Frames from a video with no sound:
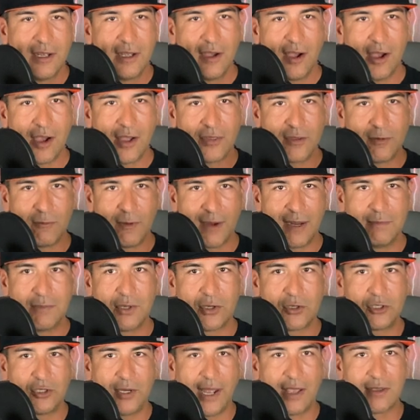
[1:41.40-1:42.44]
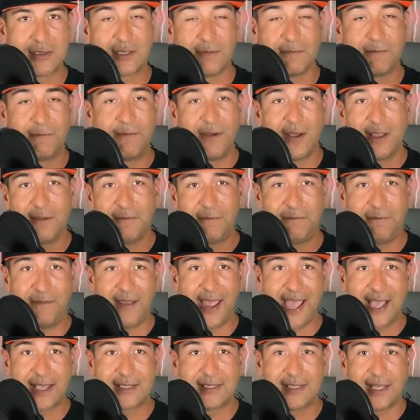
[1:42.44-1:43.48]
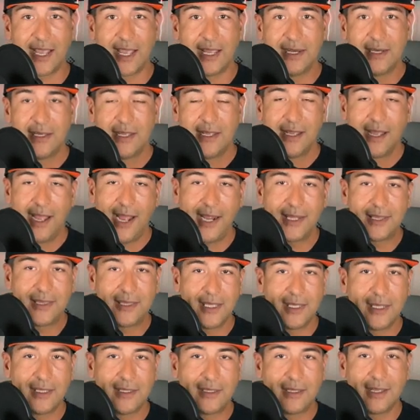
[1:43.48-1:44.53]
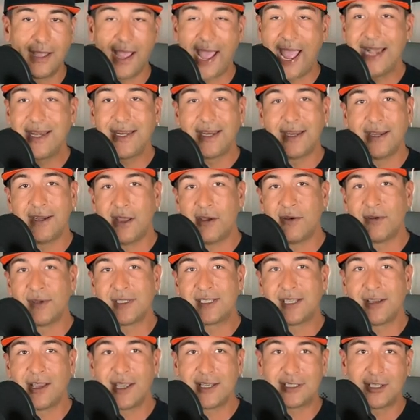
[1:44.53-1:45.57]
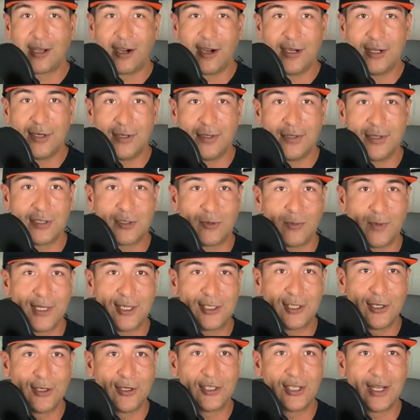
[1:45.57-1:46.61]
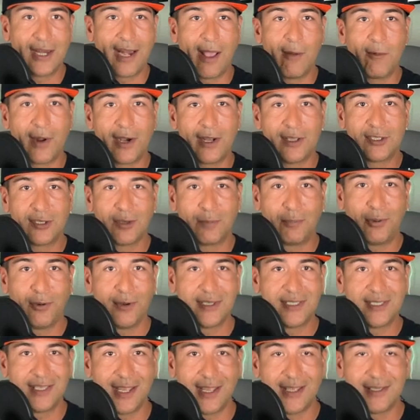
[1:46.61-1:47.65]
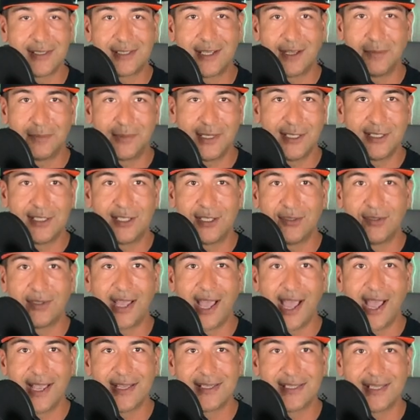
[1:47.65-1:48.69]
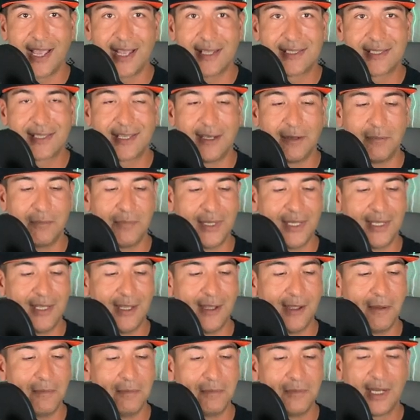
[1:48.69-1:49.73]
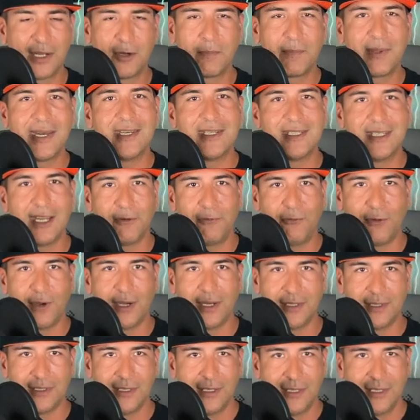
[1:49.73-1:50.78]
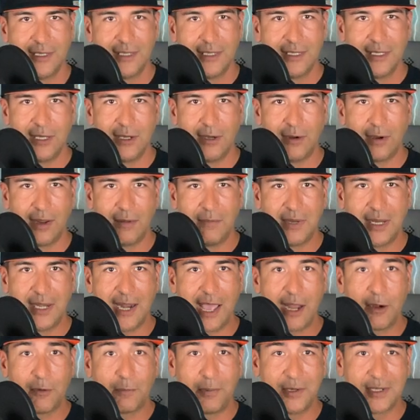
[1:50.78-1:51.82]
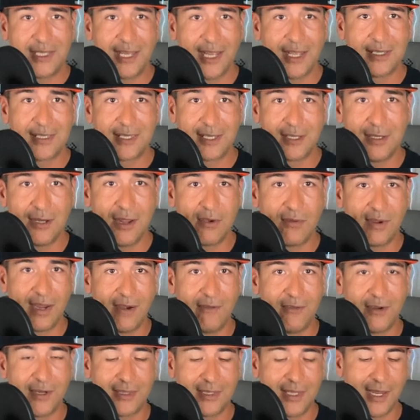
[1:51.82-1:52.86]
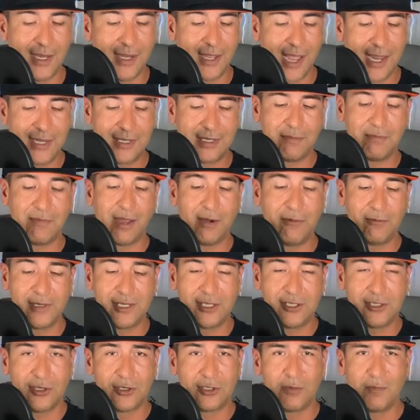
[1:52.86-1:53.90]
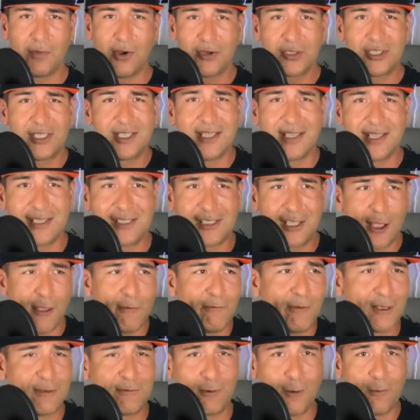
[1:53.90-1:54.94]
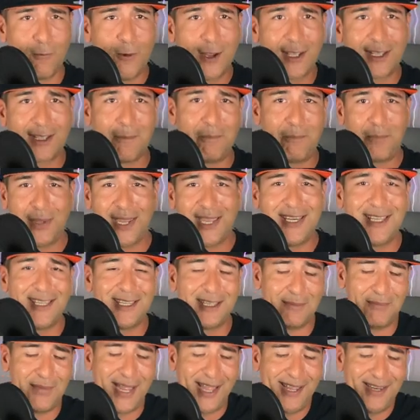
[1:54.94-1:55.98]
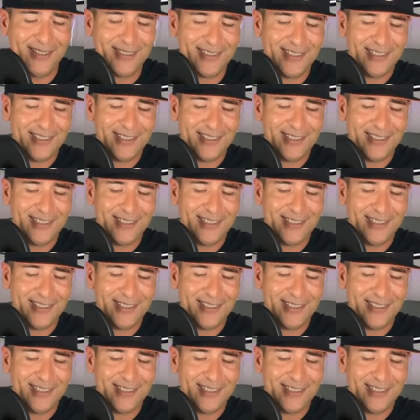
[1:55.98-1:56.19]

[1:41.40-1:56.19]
on the rainbow trout, some fun facts that I think I didn't know until I started doing this research, and I wanted to present something to you guys that's gonna be a little bit different. You know what I mean? I don't pretend to know everything. I did my research. Most of this stuff is from Wikipedia, man.